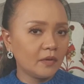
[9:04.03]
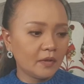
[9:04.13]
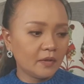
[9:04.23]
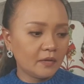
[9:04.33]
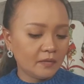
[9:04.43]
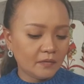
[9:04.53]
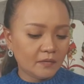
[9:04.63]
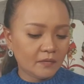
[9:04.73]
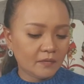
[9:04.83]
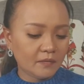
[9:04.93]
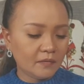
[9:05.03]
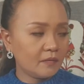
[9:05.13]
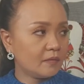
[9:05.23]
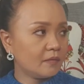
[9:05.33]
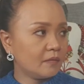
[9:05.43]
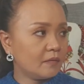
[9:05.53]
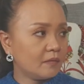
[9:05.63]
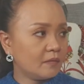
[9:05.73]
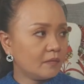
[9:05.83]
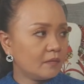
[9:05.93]

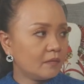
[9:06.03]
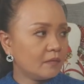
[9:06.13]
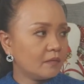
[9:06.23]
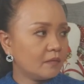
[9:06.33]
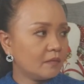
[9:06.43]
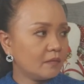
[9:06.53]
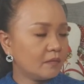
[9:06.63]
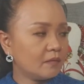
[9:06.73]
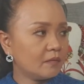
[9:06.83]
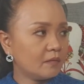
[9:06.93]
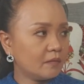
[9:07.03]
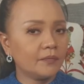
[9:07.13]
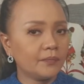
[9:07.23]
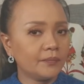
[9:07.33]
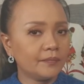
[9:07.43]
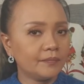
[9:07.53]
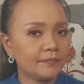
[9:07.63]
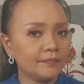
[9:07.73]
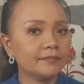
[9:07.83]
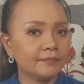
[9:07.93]

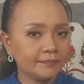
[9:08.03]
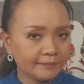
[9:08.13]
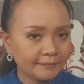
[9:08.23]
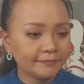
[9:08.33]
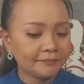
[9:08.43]
The person shown says nothing.